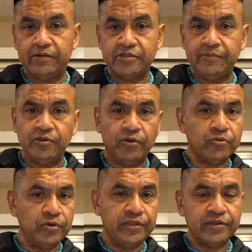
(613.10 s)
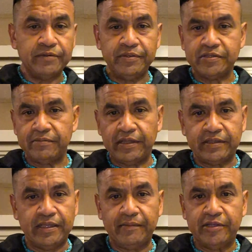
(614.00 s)
somebody you work with. Could be something
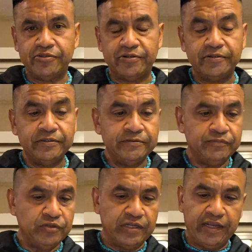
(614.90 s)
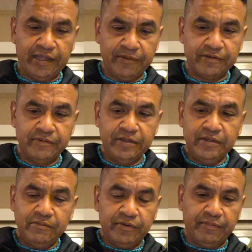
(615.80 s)
like that. I'm not sure the dynamic,
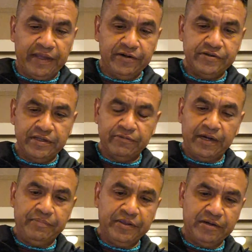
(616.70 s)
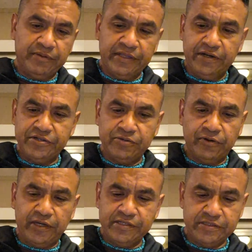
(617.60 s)
but what I'm picking up on the energy
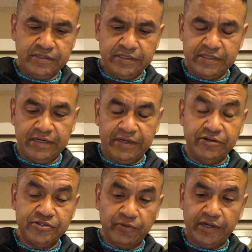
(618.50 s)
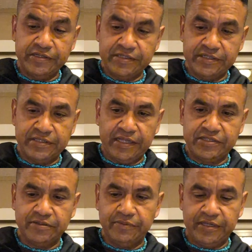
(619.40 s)
wise is
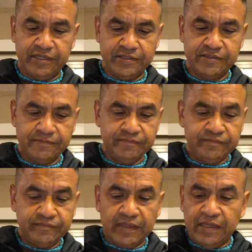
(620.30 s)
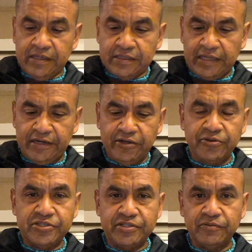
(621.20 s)
that somebody is kind of
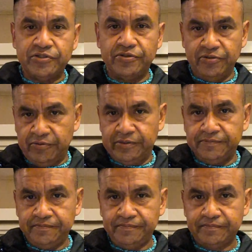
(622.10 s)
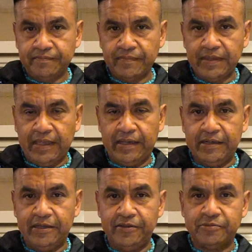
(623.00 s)
noticing what you're doing,
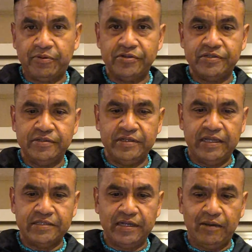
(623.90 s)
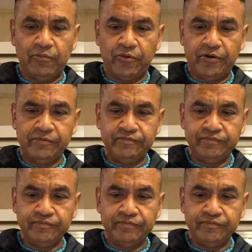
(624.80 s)
and this person has a lot more